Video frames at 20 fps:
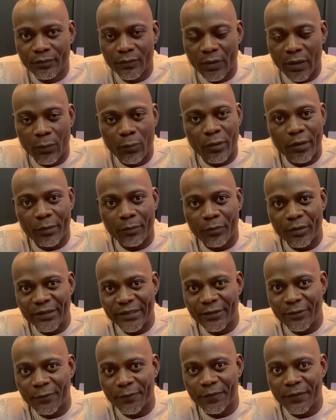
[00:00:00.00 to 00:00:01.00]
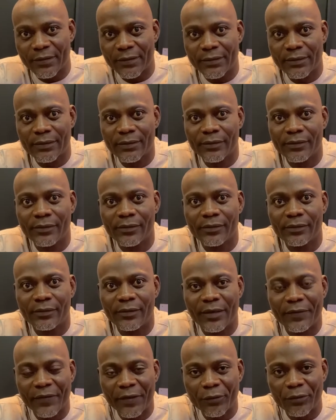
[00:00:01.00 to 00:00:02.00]
I work in Budget Office,
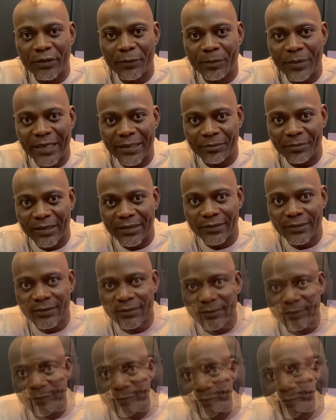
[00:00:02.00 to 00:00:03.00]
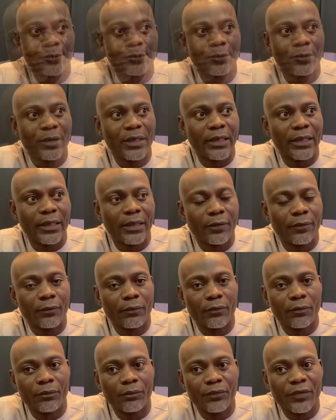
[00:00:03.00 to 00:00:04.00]
Revenue Department. That
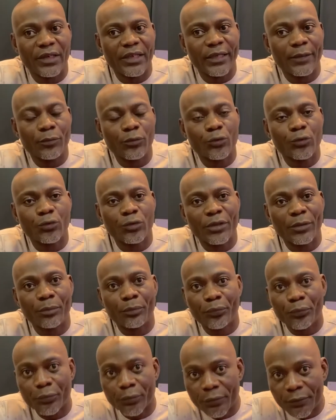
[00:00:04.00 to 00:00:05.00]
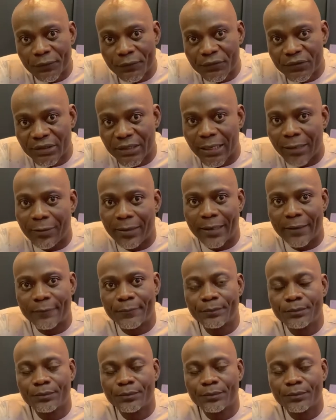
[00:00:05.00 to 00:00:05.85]
we've been able to improve our